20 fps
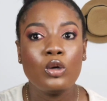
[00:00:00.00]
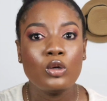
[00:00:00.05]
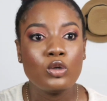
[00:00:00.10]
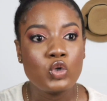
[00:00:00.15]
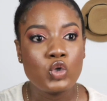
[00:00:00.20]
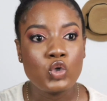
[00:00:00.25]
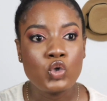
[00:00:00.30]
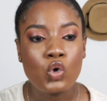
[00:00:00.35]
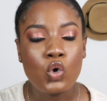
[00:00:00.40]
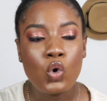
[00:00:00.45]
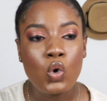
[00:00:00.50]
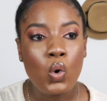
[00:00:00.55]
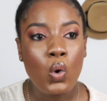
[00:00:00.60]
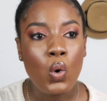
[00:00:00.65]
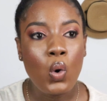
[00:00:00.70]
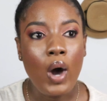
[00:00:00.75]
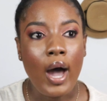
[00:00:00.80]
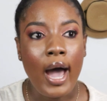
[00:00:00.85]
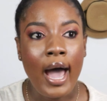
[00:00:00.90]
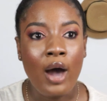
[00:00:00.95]

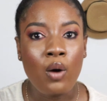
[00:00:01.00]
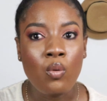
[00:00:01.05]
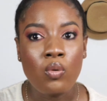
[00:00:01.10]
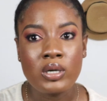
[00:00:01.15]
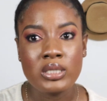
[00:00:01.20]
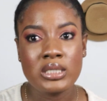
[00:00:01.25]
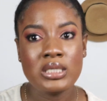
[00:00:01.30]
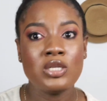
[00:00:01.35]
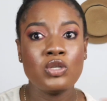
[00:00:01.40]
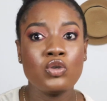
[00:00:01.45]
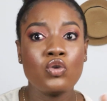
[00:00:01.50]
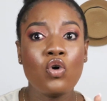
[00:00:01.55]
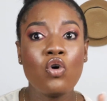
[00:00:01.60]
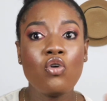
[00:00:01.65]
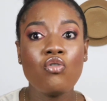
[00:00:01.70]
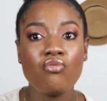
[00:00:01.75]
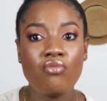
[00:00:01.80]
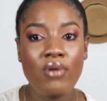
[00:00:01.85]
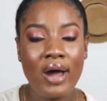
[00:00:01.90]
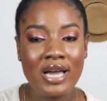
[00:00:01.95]
So I was in
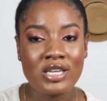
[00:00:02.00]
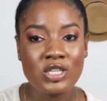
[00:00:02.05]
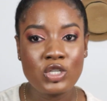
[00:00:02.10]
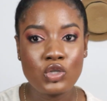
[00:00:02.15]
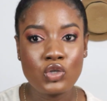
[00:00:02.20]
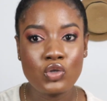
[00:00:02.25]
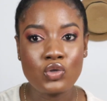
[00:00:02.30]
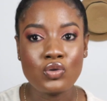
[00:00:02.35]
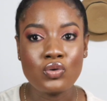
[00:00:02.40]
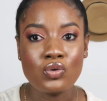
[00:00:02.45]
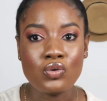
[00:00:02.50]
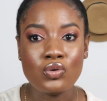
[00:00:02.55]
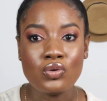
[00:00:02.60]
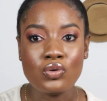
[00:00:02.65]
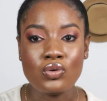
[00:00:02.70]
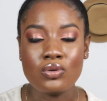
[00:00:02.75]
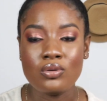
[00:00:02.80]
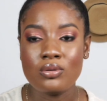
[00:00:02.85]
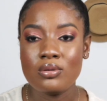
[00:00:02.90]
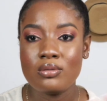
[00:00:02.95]
no rush
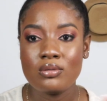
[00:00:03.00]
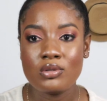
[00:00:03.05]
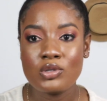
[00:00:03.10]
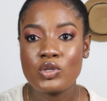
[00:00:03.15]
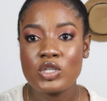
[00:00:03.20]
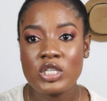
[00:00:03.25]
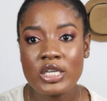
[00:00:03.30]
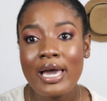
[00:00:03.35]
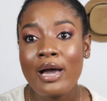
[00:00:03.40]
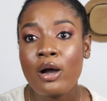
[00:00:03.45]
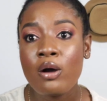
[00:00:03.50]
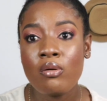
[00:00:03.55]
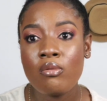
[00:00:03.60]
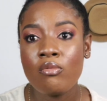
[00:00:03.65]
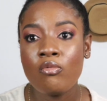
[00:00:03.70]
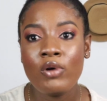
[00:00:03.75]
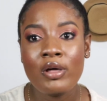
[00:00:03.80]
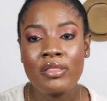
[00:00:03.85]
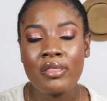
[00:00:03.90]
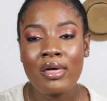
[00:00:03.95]
to to check
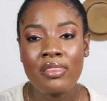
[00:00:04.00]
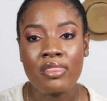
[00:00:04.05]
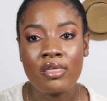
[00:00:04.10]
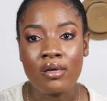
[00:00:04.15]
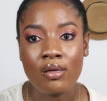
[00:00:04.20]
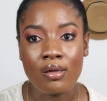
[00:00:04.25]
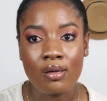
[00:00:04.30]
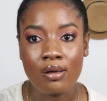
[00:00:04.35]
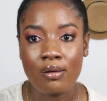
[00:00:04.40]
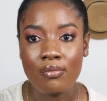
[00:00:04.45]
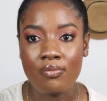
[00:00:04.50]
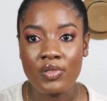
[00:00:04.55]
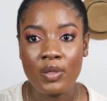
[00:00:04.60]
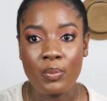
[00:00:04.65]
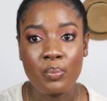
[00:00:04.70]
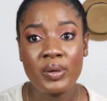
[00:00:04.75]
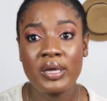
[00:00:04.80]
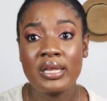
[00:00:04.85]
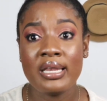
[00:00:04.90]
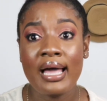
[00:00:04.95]
whether the the
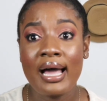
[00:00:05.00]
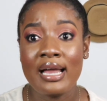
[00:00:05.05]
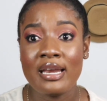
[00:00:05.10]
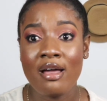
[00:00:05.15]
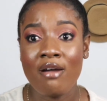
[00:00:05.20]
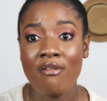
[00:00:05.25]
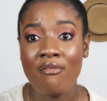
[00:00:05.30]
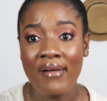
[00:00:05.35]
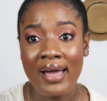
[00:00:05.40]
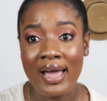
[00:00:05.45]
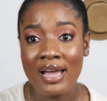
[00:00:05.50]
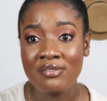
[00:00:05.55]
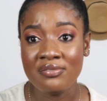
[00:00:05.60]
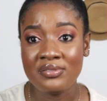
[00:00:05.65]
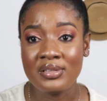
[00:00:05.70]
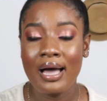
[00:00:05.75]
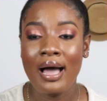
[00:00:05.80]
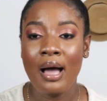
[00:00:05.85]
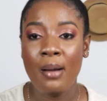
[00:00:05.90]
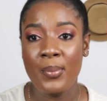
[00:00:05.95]
pin had
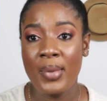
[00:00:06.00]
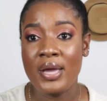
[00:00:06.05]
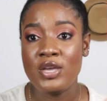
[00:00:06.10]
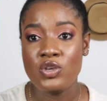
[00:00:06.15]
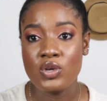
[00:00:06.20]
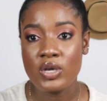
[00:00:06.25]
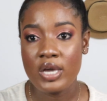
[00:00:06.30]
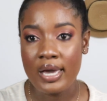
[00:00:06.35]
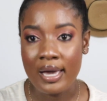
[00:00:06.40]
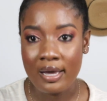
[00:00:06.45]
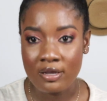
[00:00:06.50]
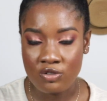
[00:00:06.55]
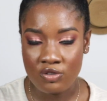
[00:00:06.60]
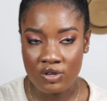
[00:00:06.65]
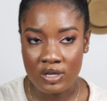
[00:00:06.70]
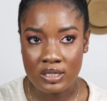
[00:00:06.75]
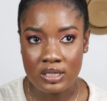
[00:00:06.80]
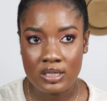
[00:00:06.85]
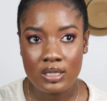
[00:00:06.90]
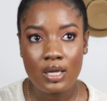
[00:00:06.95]
arrived at my U K
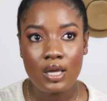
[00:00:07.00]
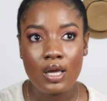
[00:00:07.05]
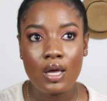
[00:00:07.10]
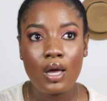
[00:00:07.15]
address.